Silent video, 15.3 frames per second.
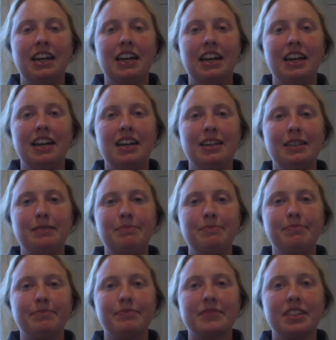
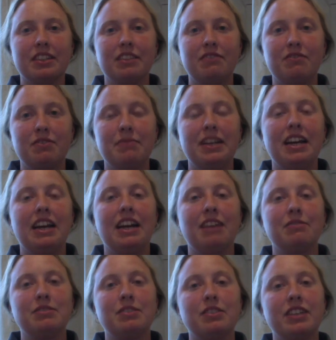um, and from there, I
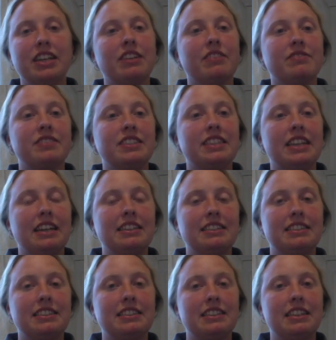was lucky enough to
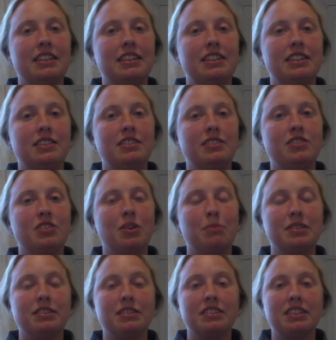get a job
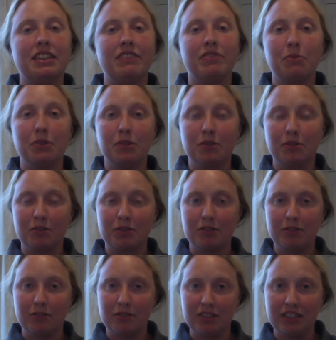as a level one
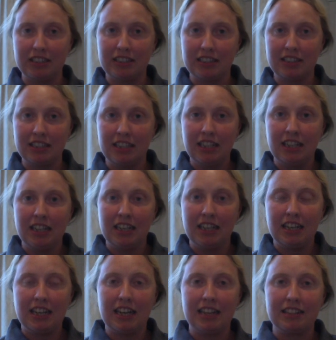horticulturalist
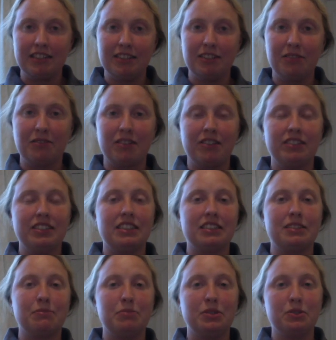at the new
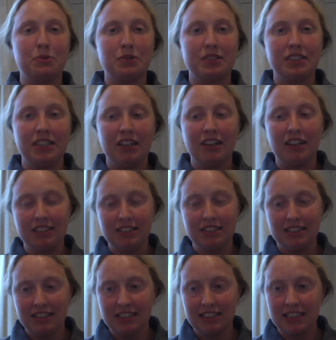RHS Bridgewater
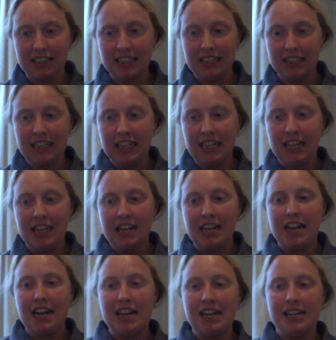Gardens.
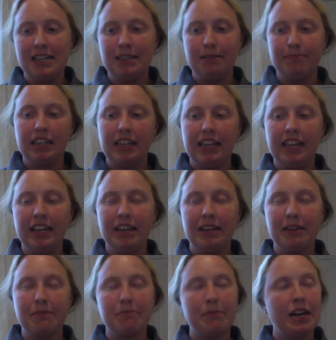Um,
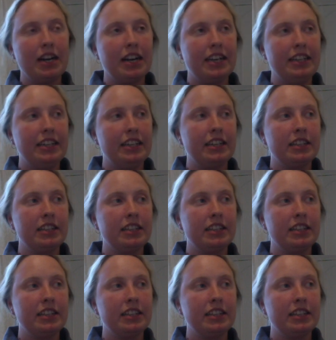here, my